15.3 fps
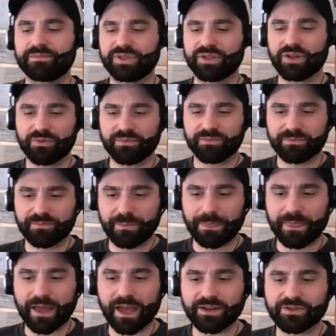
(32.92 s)
so
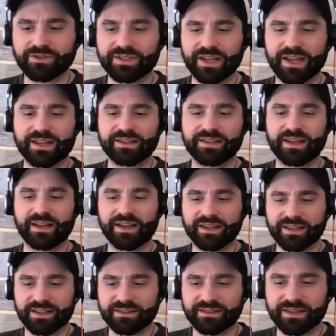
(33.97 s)
I understand uh,
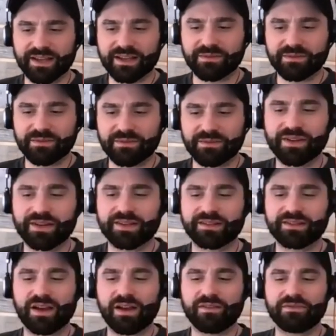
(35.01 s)
it, it can be freaking
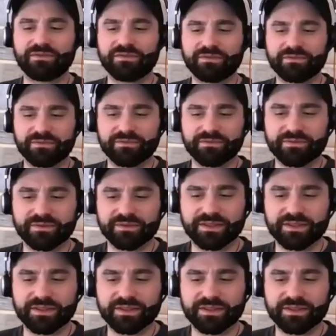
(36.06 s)
tough. Yeah.